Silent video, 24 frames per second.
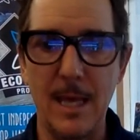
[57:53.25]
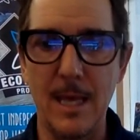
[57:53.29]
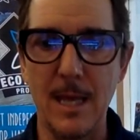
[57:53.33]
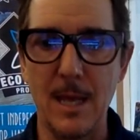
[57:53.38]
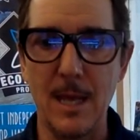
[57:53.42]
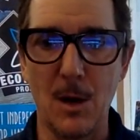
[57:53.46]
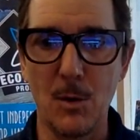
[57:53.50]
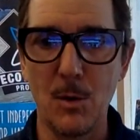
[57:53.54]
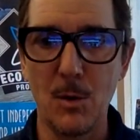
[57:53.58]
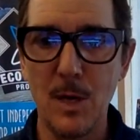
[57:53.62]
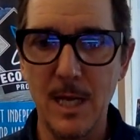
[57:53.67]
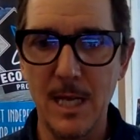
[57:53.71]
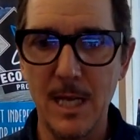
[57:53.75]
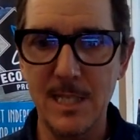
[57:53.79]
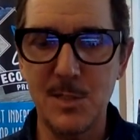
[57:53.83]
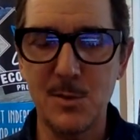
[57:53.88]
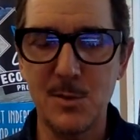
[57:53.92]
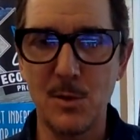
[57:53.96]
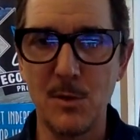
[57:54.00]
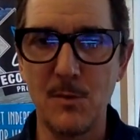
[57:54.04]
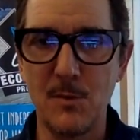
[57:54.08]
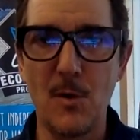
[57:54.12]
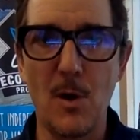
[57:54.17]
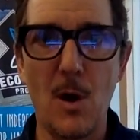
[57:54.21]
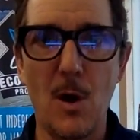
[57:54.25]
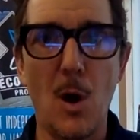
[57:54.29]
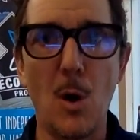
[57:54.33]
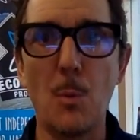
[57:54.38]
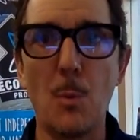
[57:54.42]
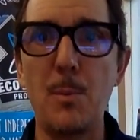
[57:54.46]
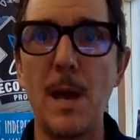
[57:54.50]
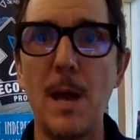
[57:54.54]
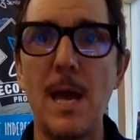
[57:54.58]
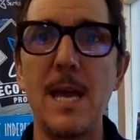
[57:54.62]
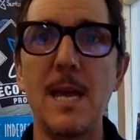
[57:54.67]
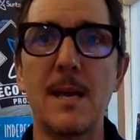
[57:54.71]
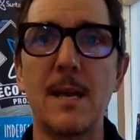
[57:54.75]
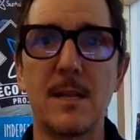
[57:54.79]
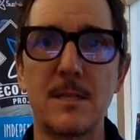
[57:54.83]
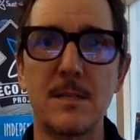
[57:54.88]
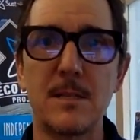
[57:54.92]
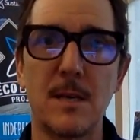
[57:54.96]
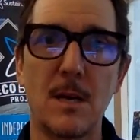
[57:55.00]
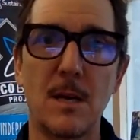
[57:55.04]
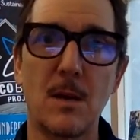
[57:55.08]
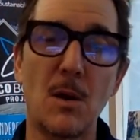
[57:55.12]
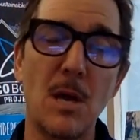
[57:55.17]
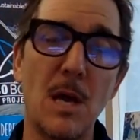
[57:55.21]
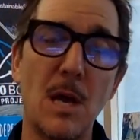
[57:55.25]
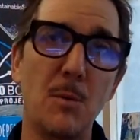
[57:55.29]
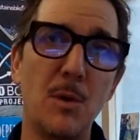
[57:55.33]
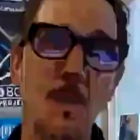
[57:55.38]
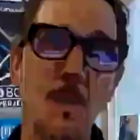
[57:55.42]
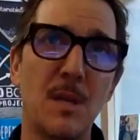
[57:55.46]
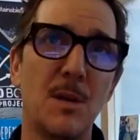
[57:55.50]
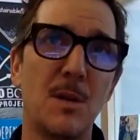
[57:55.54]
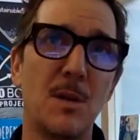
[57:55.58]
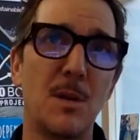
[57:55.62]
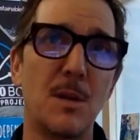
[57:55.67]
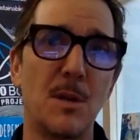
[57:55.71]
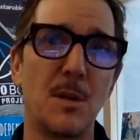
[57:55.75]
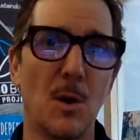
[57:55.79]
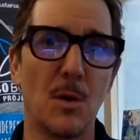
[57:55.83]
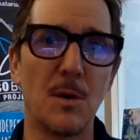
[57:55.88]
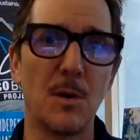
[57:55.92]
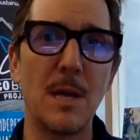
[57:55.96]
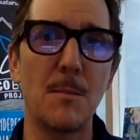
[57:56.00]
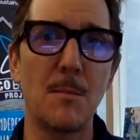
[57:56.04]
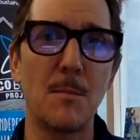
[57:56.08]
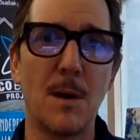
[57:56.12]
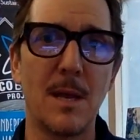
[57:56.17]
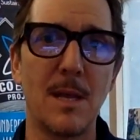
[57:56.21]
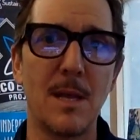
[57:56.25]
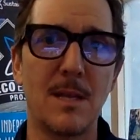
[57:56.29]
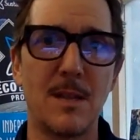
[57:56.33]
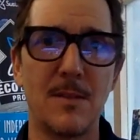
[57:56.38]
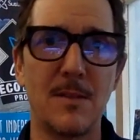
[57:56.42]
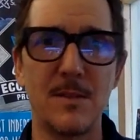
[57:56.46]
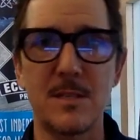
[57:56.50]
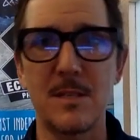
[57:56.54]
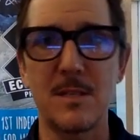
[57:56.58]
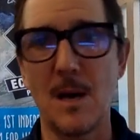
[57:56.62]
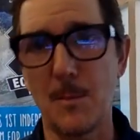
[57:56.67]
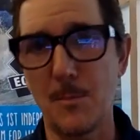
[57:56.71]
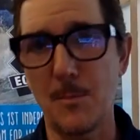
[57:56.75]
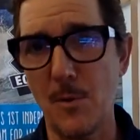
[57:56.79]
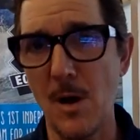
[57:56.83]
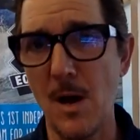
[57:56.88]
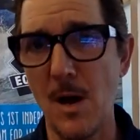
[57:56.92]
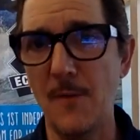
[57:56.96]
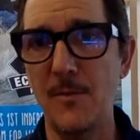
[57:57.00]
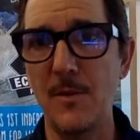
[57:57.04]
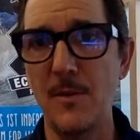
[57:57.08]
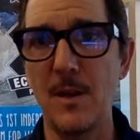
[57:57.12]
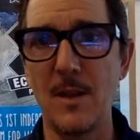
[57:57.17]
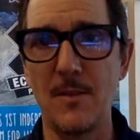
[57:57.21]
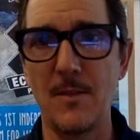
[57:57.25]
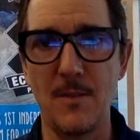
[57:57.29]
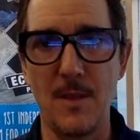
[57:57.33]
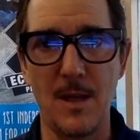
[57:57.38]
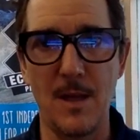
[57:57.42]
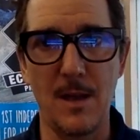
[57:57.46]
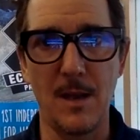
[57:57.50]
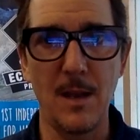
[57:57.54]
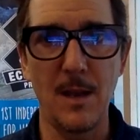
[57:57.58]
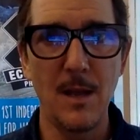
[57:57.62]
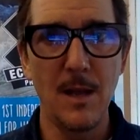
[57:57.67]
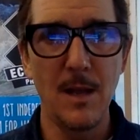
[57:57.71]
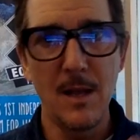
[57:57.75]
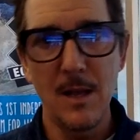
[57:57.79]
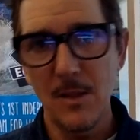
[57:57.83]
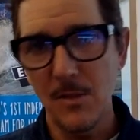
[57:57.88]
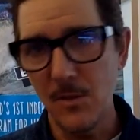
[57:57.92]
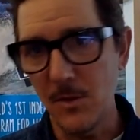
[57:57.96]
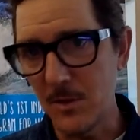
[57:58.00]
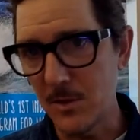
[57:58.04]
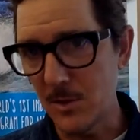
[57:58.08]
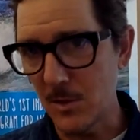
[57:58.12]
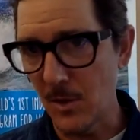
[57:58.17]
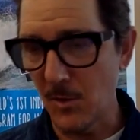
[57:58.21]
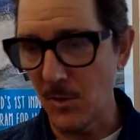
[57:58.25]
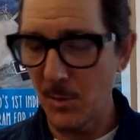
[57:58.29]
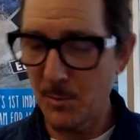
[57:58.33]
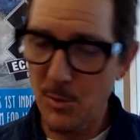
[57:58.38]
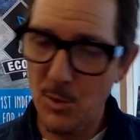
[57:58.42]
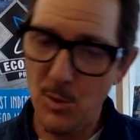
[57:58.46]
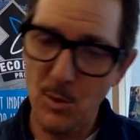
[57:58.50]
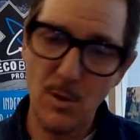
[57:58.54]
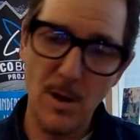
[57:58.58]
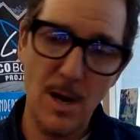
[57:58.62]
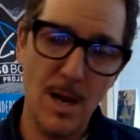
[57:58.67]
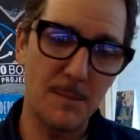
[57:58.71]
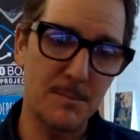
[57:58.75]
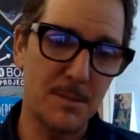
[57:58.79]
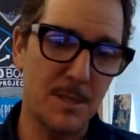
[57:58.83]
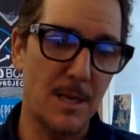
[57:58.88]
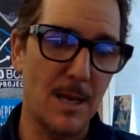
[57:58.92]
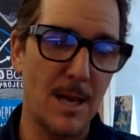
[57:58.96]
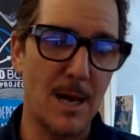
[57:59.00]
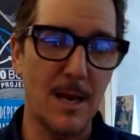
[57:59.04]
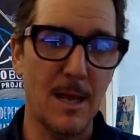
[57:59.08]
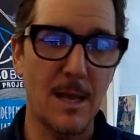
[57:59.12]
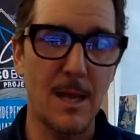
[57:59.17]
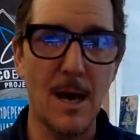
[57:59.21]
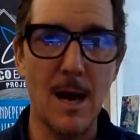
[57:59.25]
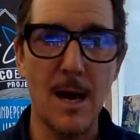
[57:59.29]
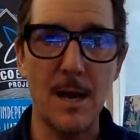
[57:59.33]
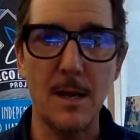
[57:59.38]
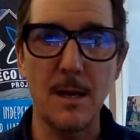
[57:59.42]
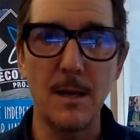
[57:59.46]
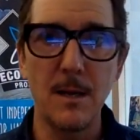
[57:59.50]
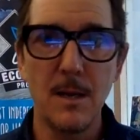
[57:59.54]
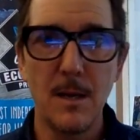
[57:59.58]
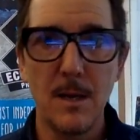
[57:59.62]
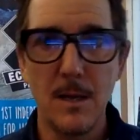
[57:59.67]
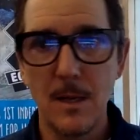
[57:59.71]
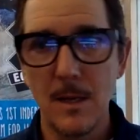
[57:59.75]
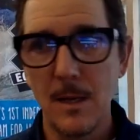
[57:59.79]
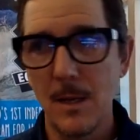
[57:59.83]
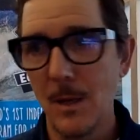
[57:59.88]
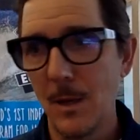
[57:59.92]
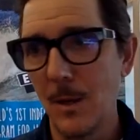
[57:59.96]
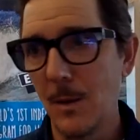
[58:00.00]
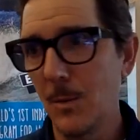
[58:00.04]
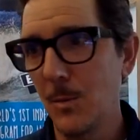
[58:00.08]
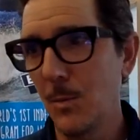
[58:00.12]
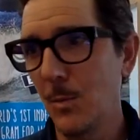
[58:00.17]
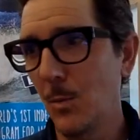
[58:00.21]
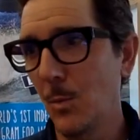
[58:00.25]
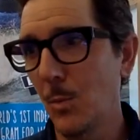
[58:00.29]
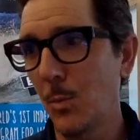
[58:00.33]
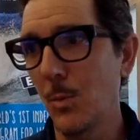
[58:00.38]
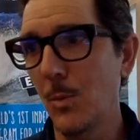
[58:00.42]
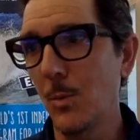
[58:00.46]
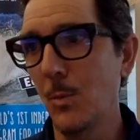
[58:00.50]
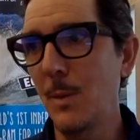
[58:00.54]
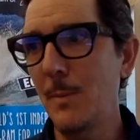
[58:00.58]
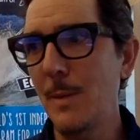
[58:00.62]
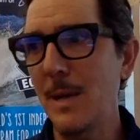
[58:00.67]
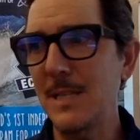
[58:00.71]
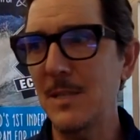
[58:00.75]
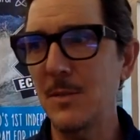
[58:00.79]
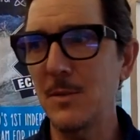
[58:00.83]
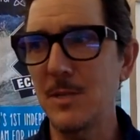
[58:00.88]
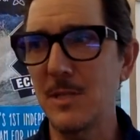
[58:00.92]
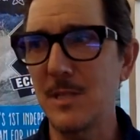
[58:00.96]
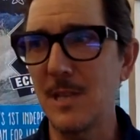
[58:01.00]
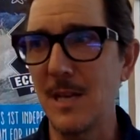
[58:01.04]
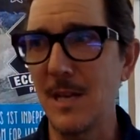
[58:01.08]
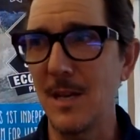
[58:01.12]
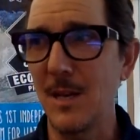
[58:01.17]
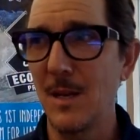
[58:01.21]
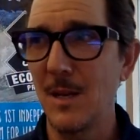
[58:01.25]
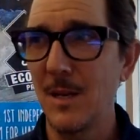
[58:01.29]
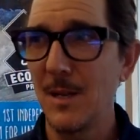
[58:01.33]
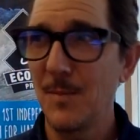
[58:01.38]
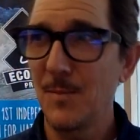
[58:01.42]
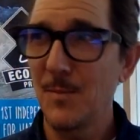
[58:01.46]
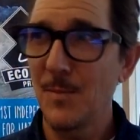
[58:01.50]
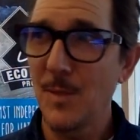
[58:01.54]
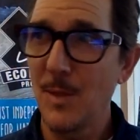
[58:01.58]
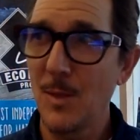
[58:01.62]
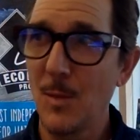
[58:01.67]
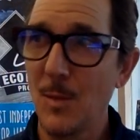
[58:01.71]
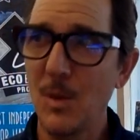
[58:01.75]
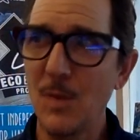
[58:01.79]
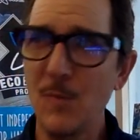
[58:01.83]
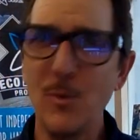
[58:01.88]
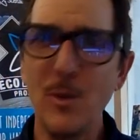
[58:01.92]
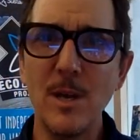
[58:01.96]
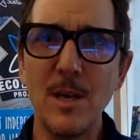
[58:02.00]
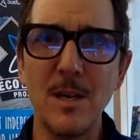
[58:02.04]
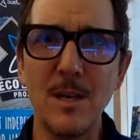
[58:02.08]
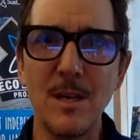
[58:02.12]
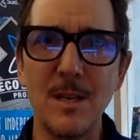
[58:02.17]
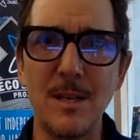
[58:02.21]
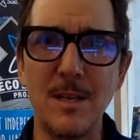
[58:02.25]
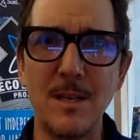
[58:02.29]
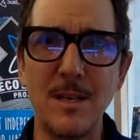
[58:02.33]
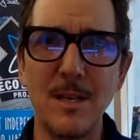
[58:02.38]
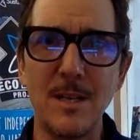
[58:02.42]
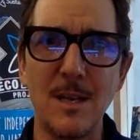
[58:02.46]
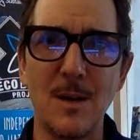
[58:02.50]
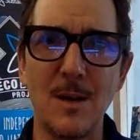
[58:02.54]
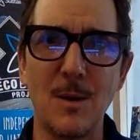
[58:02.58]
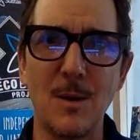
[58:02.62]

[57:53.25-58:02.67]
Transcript: It's sort of opaque. It's like, okay, we can donate money to this nonprofit and then these are on their programs and yada, yada. We basically said, what if we could,